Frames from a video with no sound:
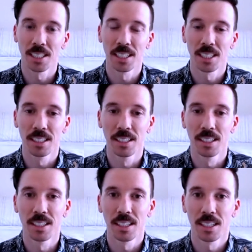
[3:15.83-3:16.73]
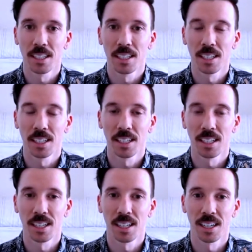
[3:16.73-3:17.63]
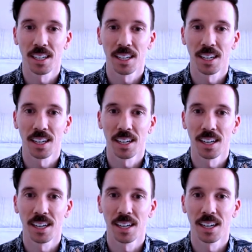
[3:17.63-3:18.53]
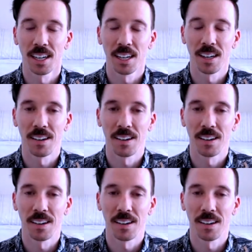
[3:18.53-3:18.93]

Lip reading: This person isn't speaking.